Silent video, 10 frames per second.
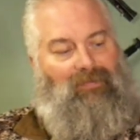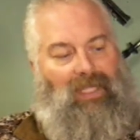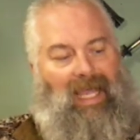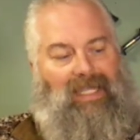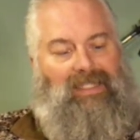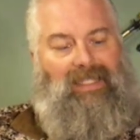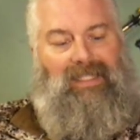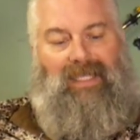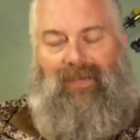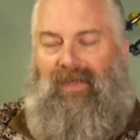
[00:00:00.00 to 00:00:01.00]

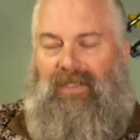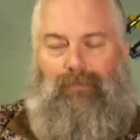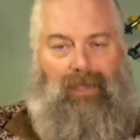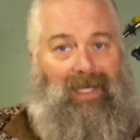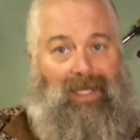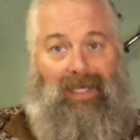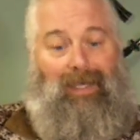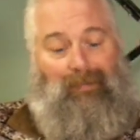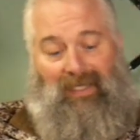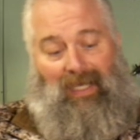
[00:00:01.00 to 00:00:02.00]
velocities on this, but,
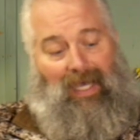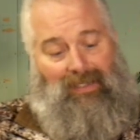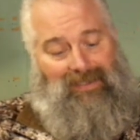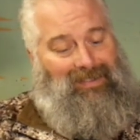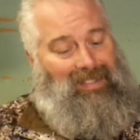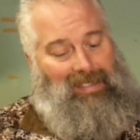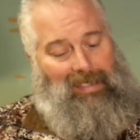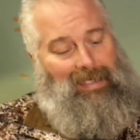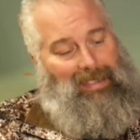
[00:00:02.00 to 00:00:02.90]
honestly,